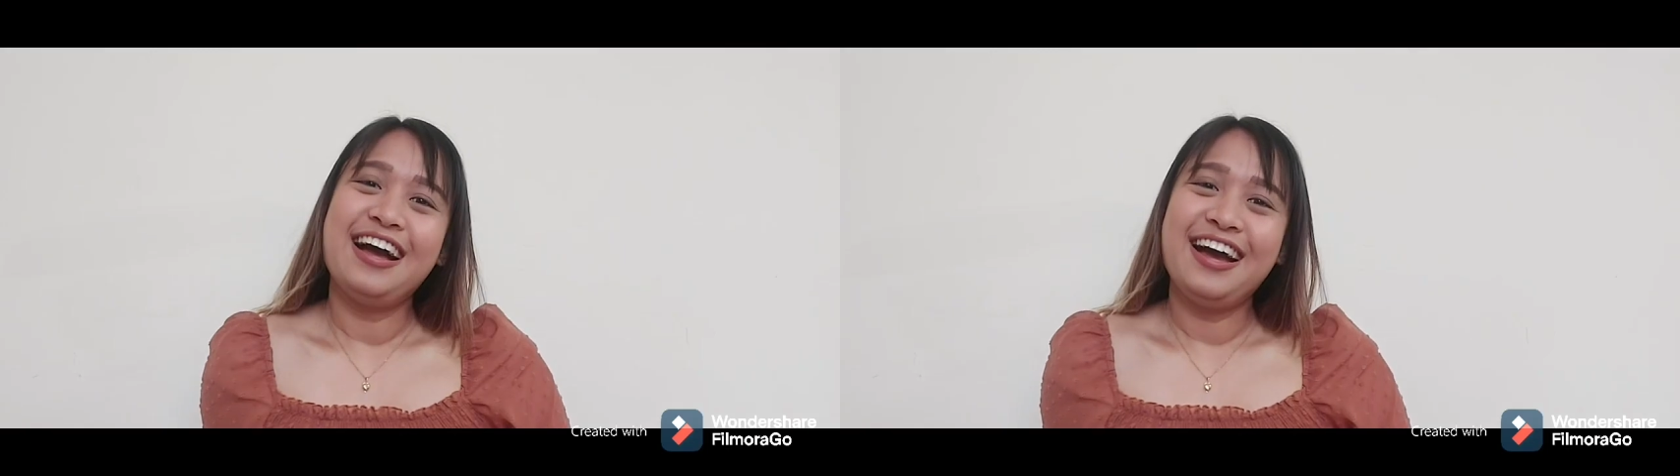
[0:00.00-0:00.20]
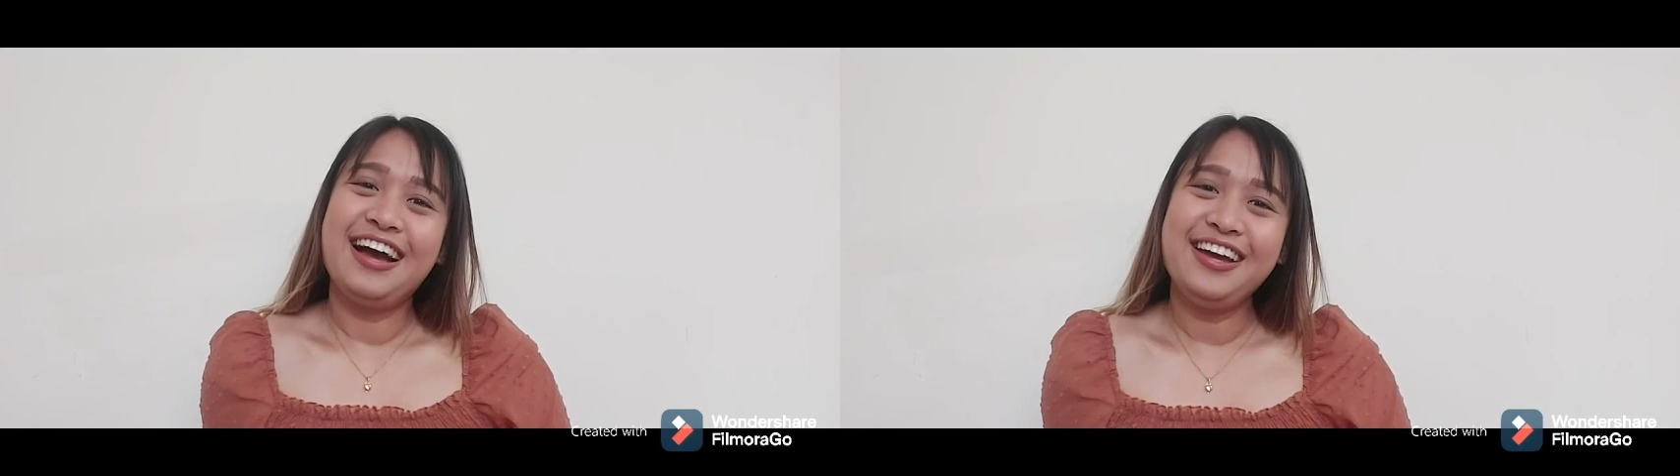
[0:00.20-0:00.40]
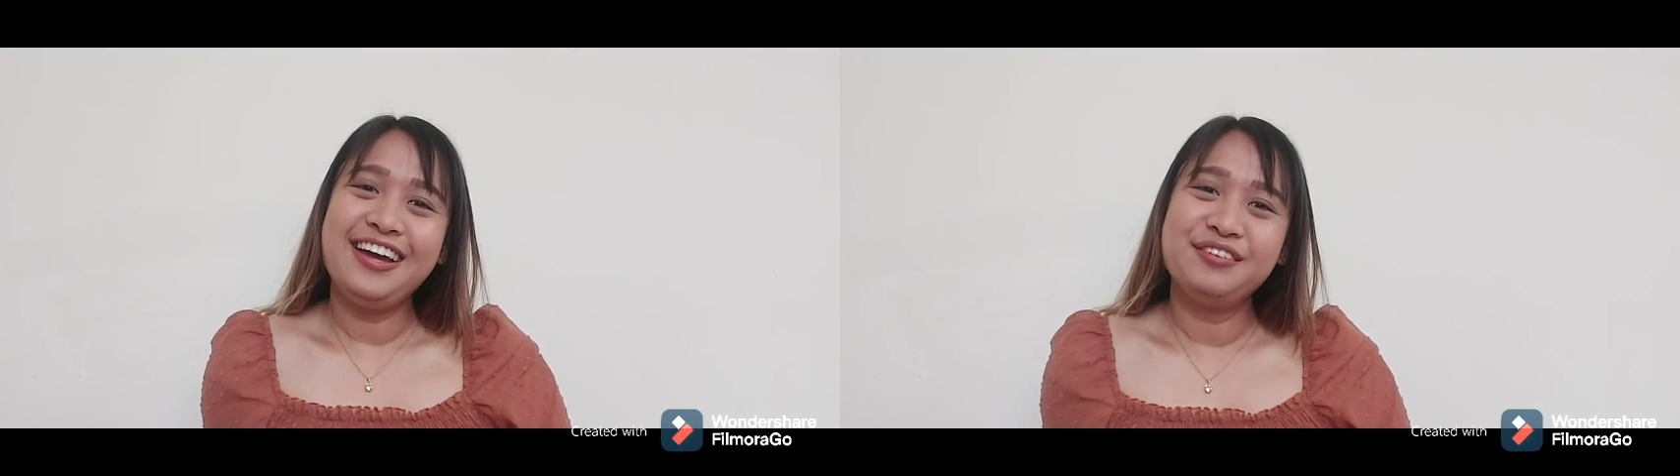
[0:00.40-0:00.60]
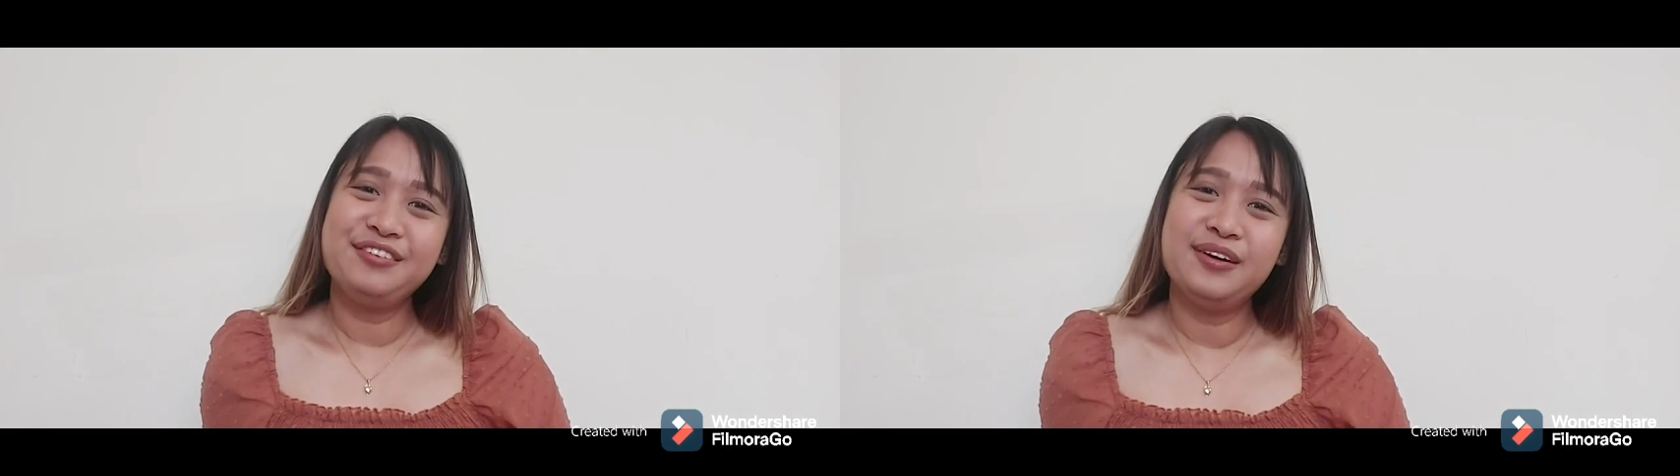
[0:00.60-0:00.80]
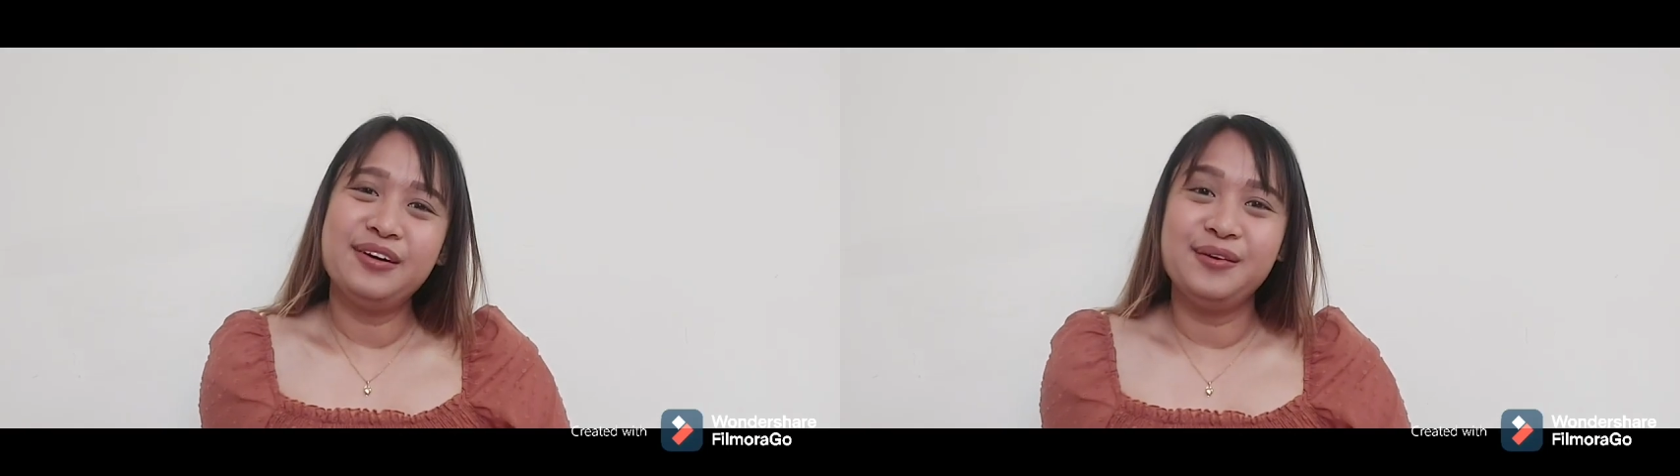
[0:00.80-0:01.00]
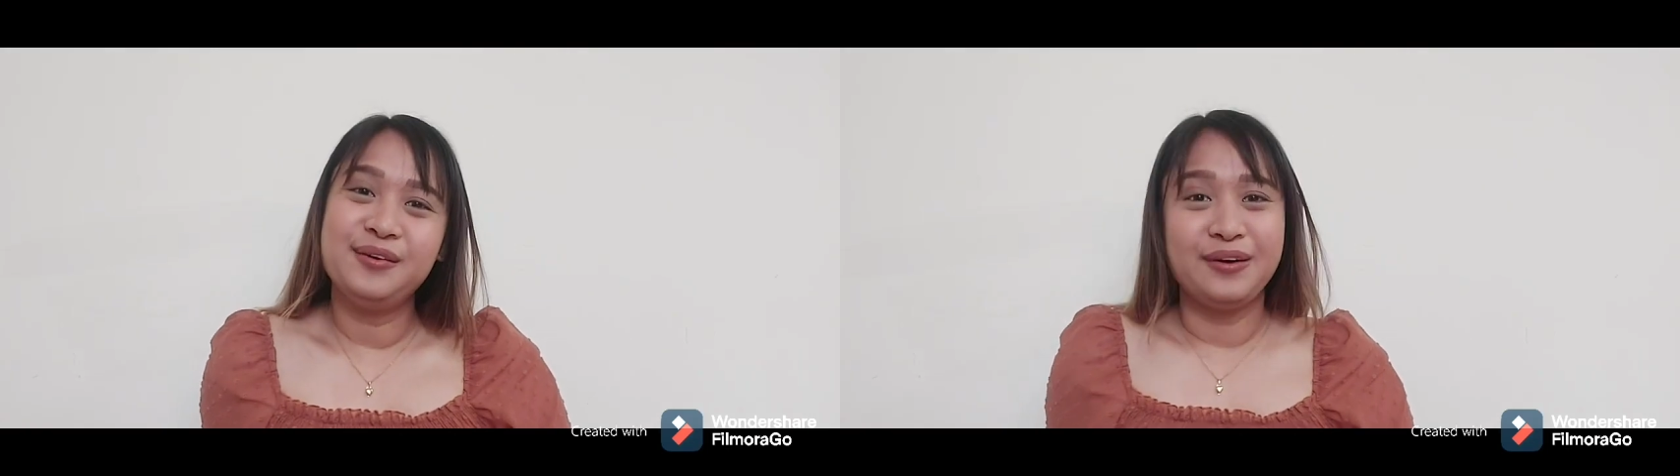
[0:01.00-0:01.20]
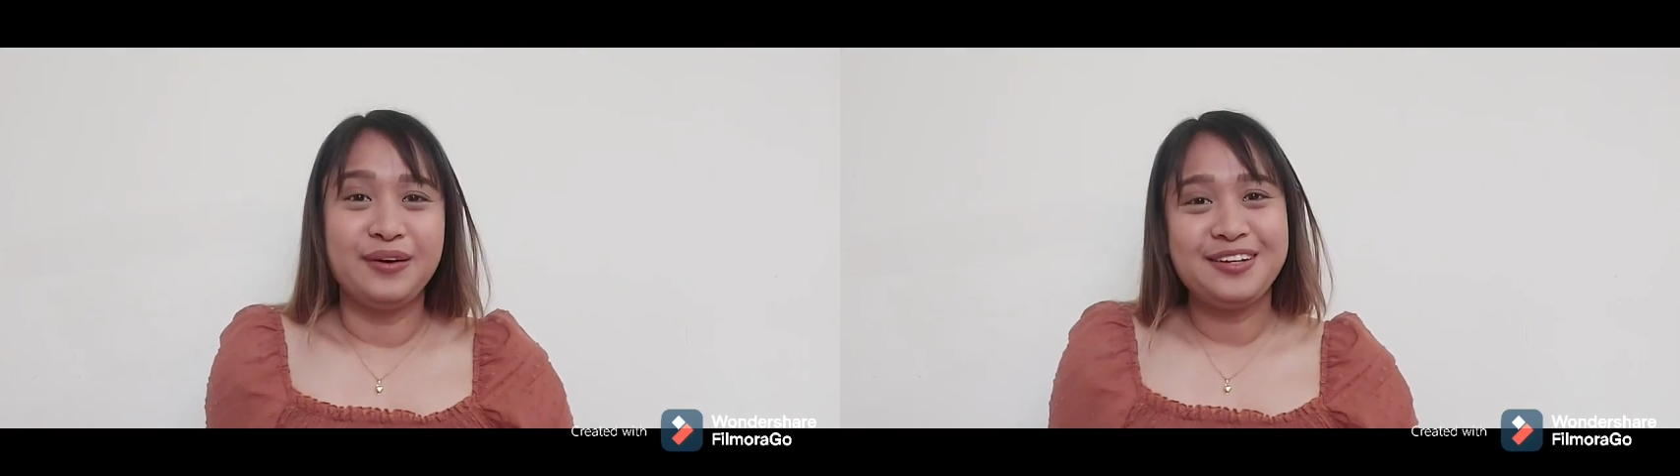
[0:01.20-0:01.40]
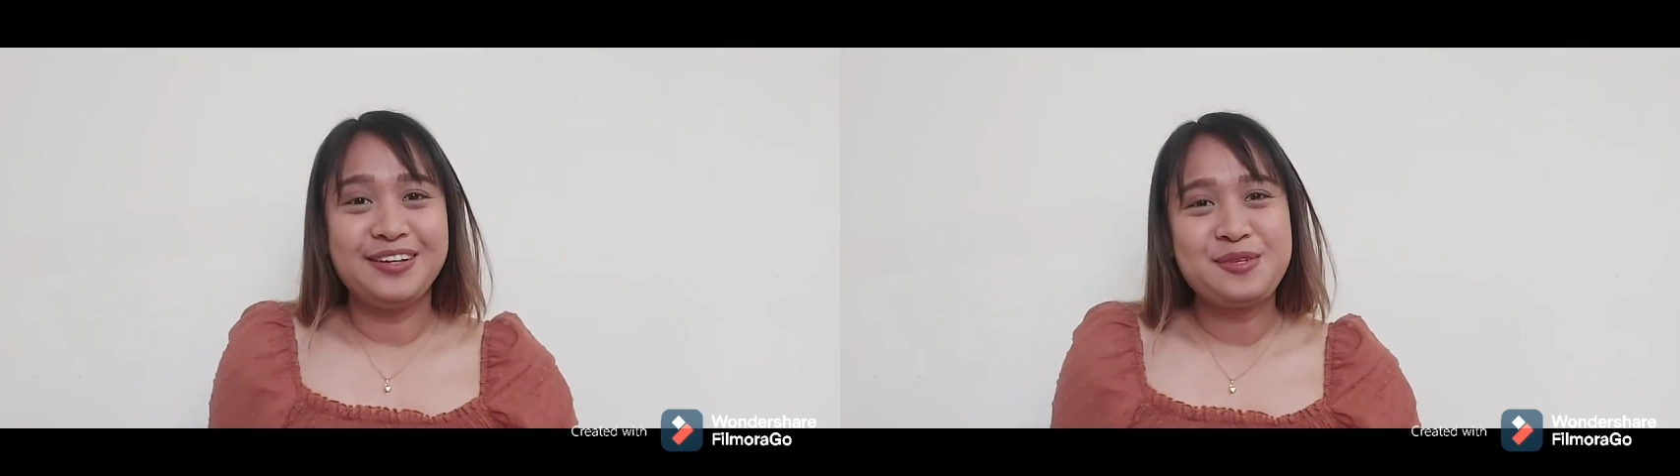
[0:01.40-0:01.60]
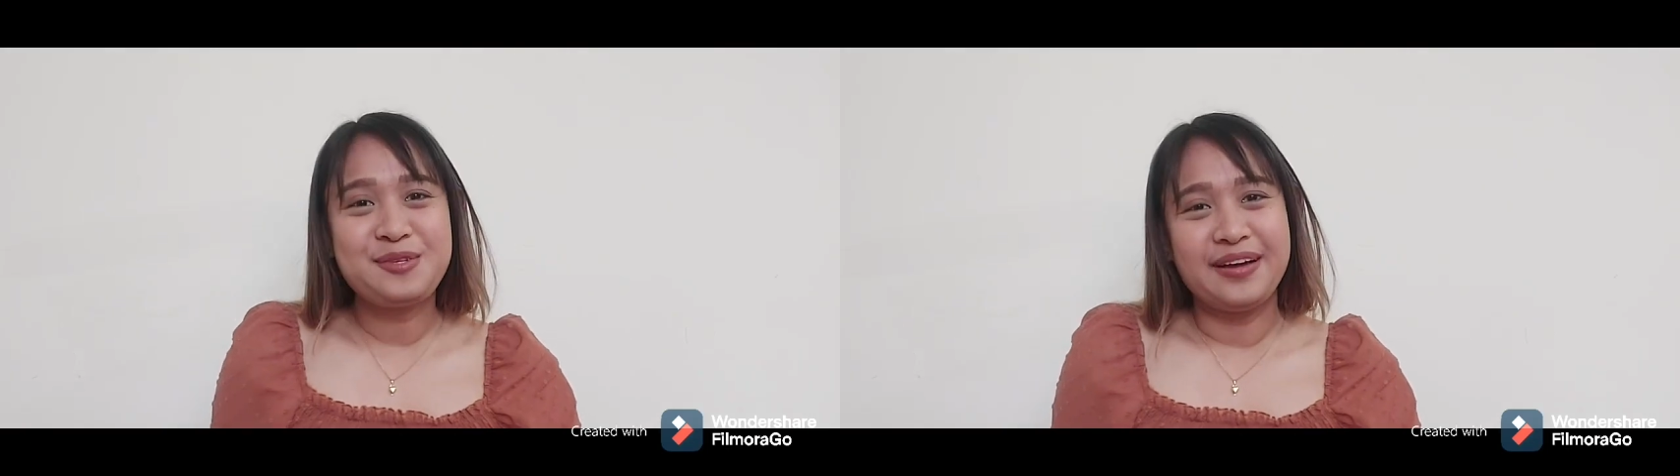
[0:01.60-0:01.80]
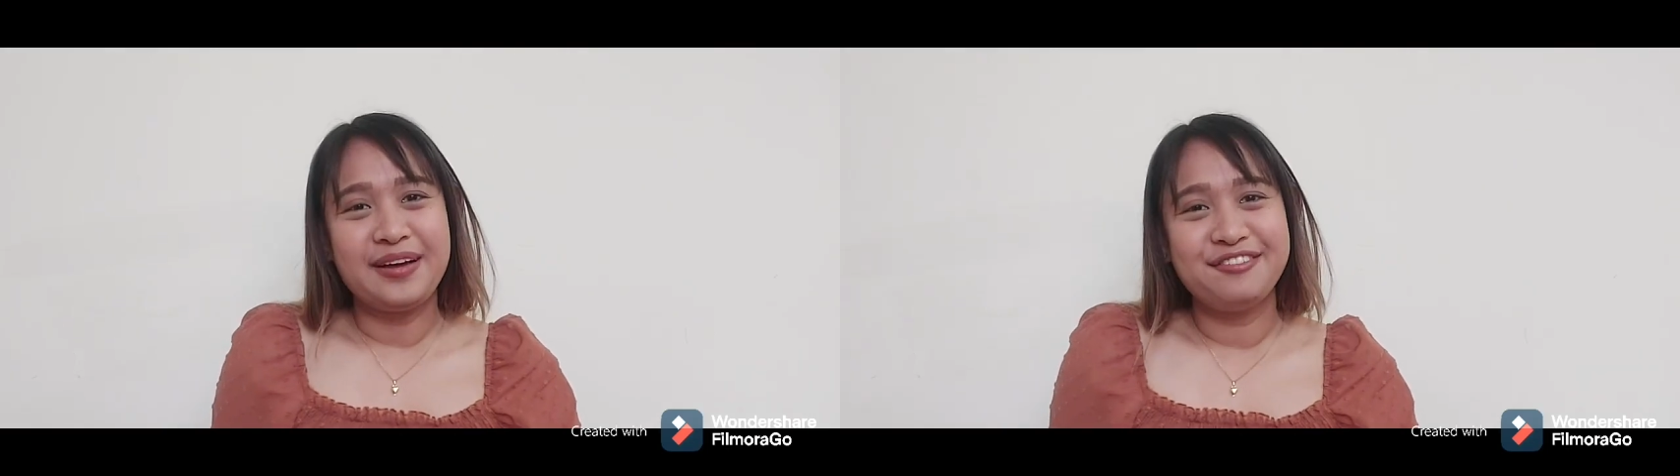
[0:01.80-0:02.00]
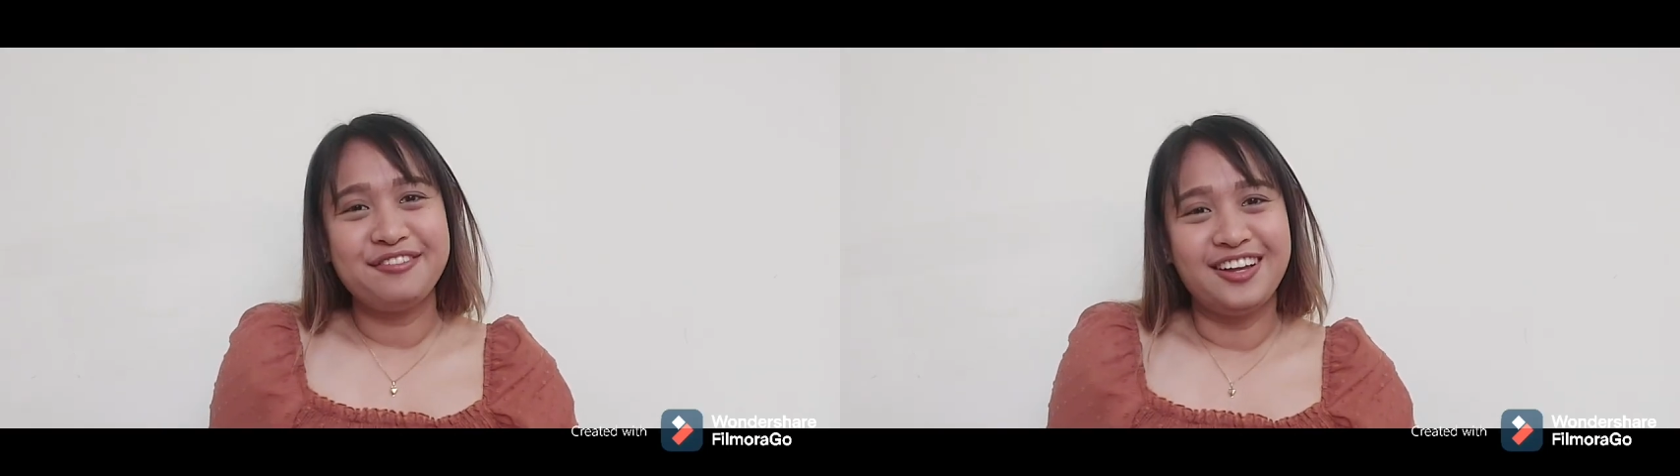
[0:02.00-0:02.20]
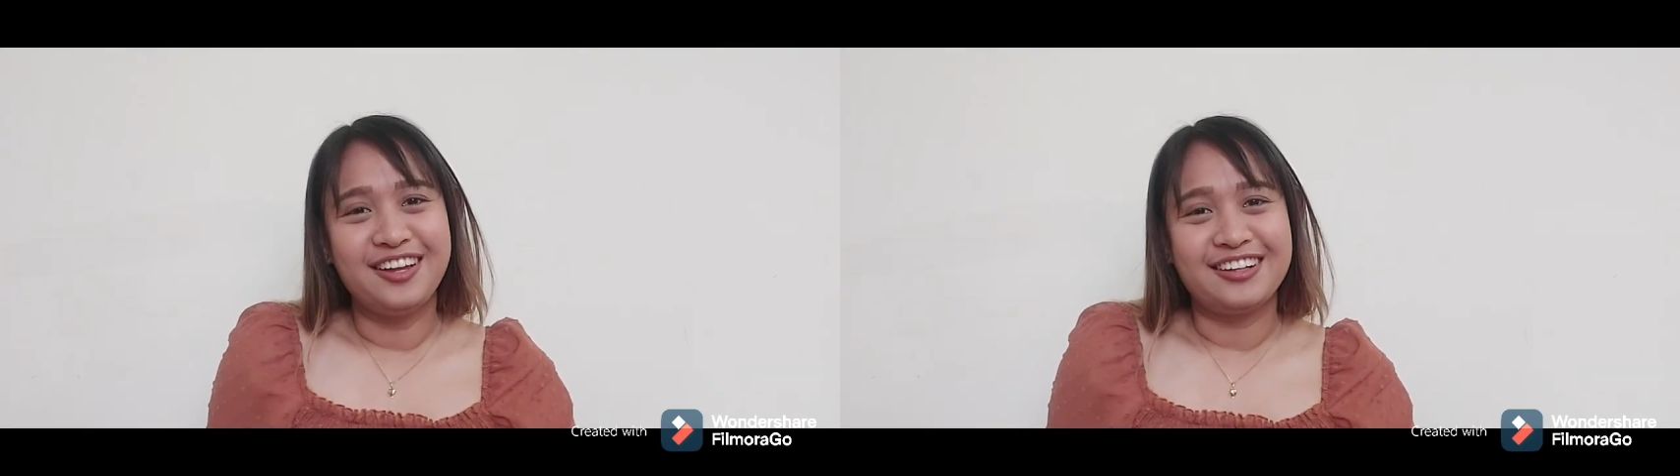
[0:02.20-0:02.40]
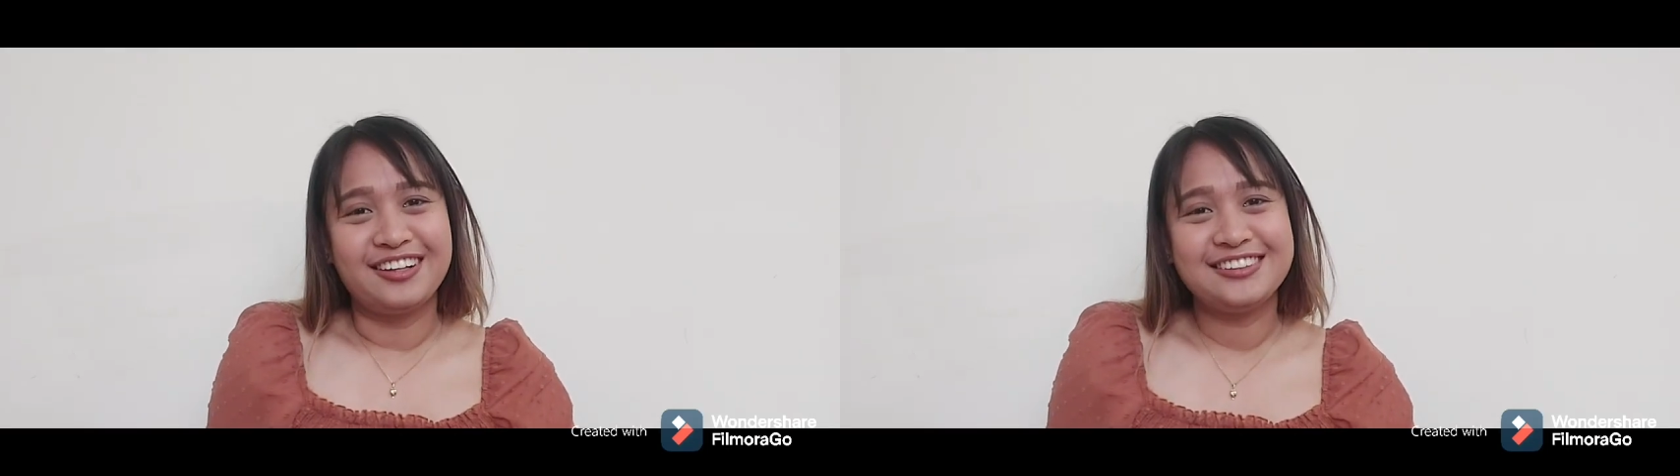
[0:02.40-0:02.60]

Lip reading: Hi everyone, welcome to my vlog.